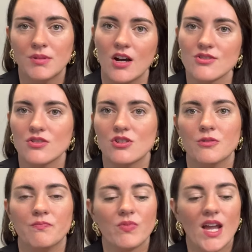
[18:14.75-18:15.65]
They also
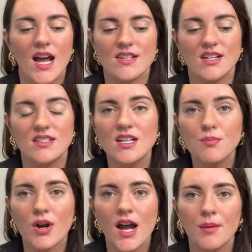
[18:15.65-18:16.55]
do SAT
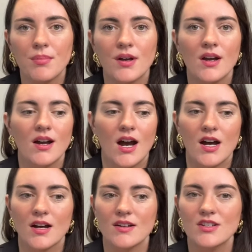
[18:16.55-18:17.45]
prep,
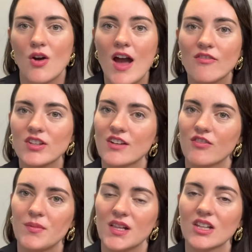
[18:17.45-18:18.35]
everything
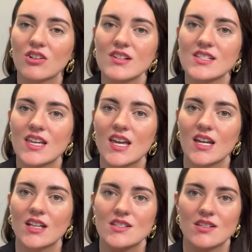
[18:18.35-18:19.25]
from the littlest
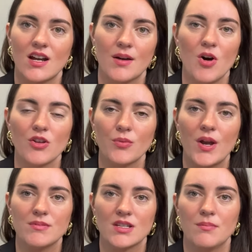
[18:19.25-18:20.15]
kids all the way
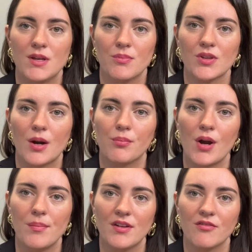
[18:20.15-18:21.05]
up to the people that are
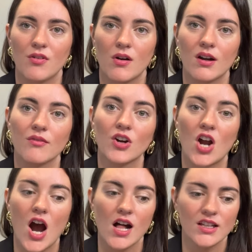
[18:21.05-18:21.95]
prepping for
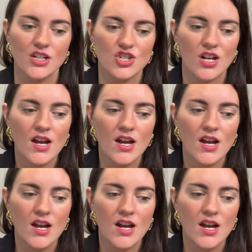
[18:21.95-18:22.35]
college.